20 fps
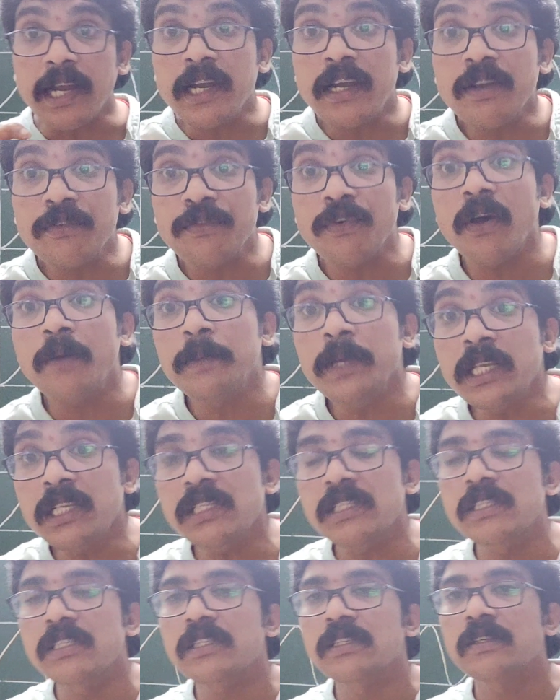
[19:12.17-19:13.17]
form
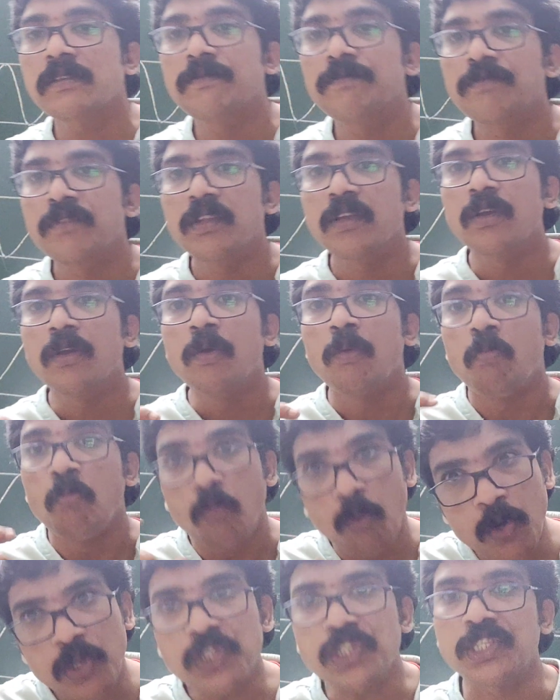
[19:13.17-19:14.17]
is
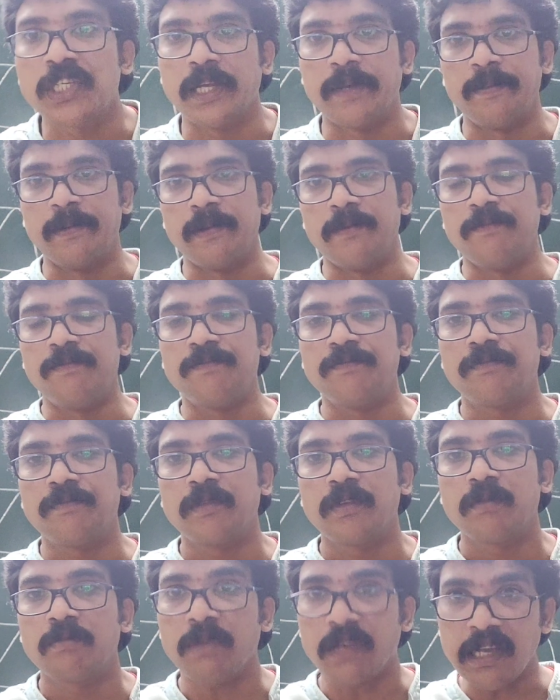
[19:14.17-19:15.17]
more stable
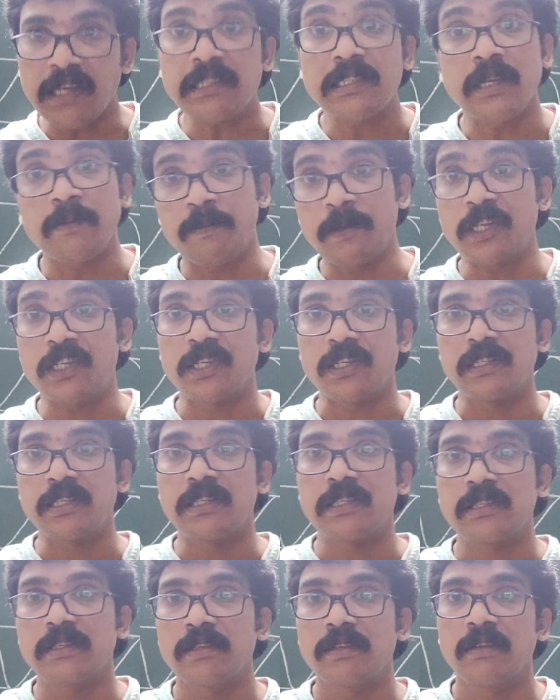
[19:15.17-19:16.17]
because
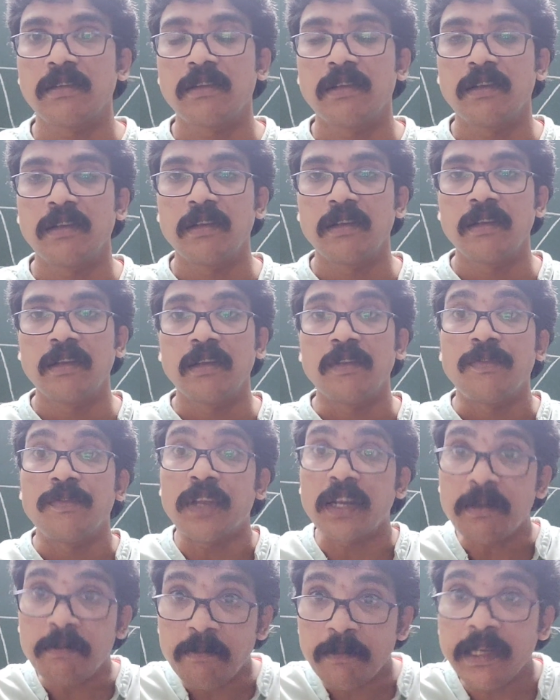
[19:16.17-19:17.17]
repulsions.
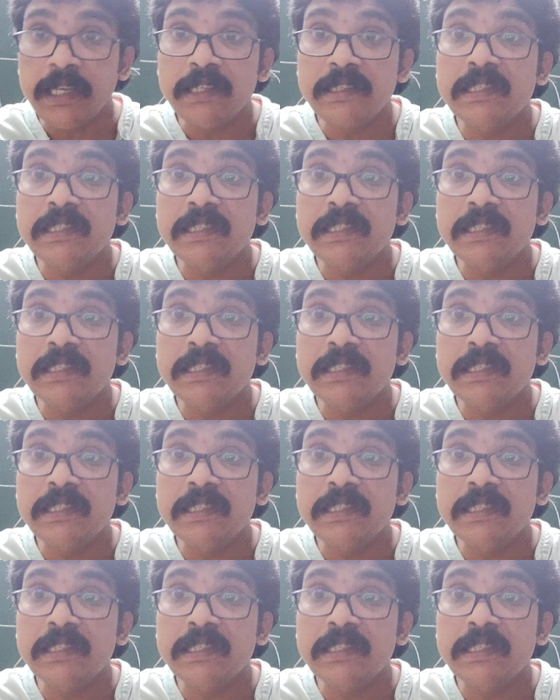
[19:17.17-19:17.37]
That means